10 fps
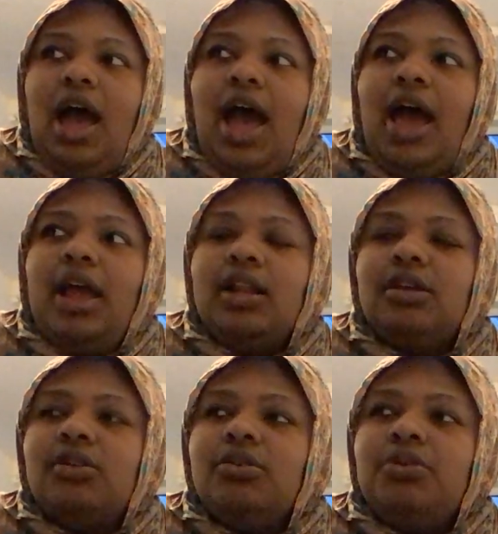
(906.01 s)

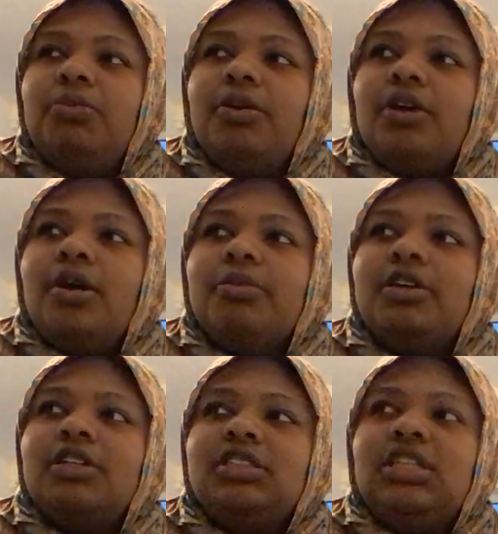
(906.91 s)
and we broke up
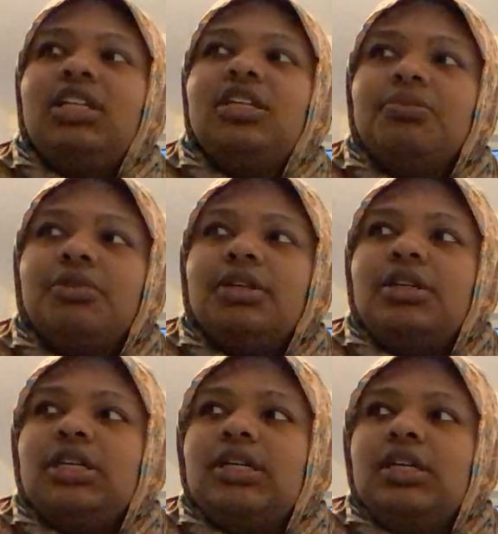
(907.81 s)
because he didn't want
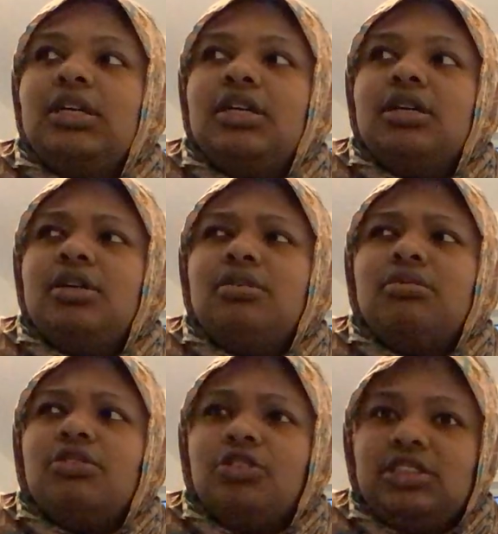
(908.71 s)
to
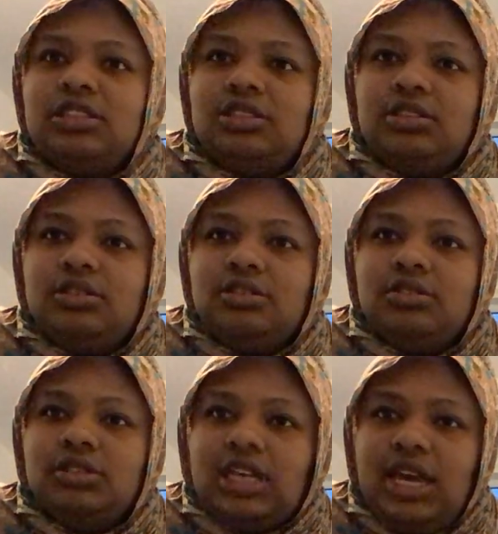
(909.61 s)
continue
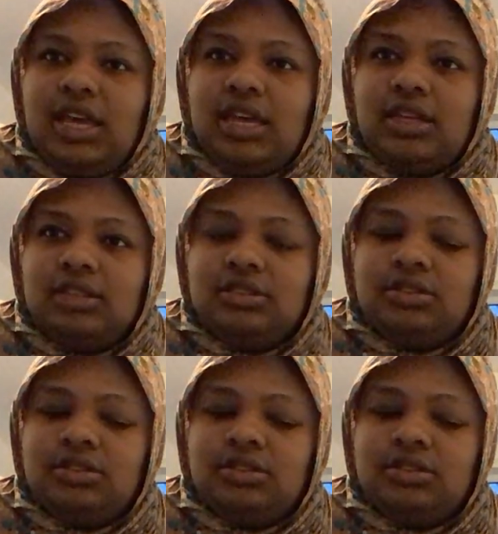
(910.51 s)
to get it.